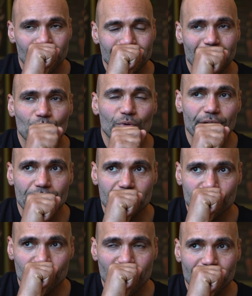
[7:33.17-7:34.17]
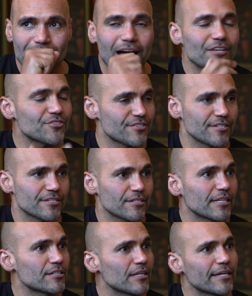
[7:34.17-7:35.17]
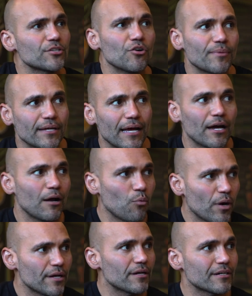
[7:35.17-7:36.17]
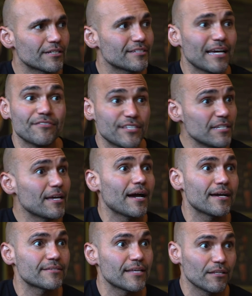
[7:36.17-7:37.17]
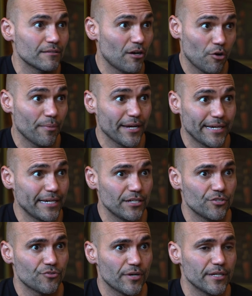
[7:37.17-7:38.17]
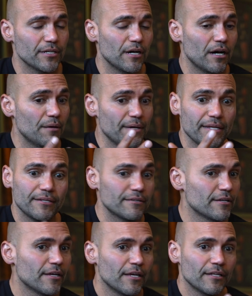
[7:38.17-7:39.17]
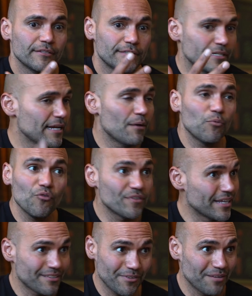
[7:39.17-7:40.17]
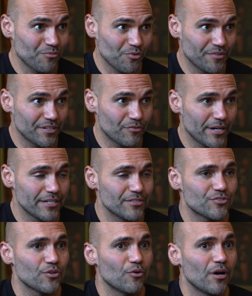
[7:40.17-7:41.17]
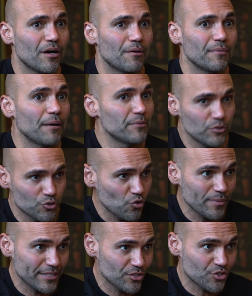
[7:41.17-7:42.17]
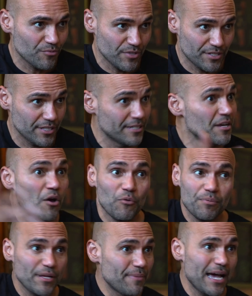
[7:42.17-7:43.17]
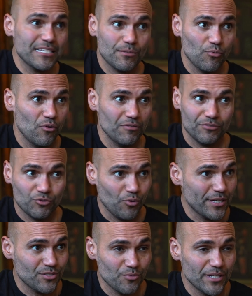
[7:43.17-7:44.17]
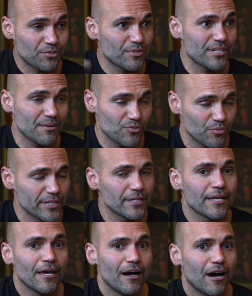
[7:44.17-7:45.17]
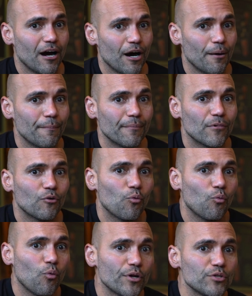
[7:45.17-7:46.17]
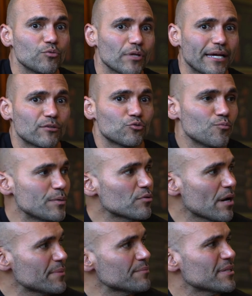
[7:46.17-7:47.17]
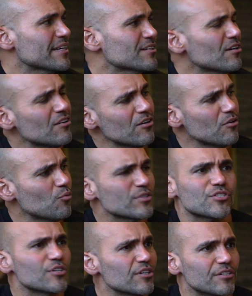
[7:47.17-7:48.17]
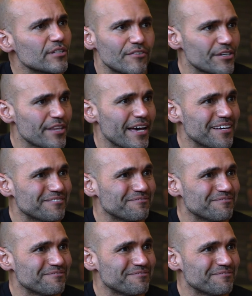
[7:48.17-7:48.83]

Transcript: not awareness, but rather consciousness. Like, you're like, yo, man, I want to, because I see guys that are my age, right? And they're not moving like I'm moving, right? So, I mean, you saw me at the gym recently. We play basketball twice a week, 3 times a week. What do you, like, do people come in and be like, oh, what's good? You ever hear that?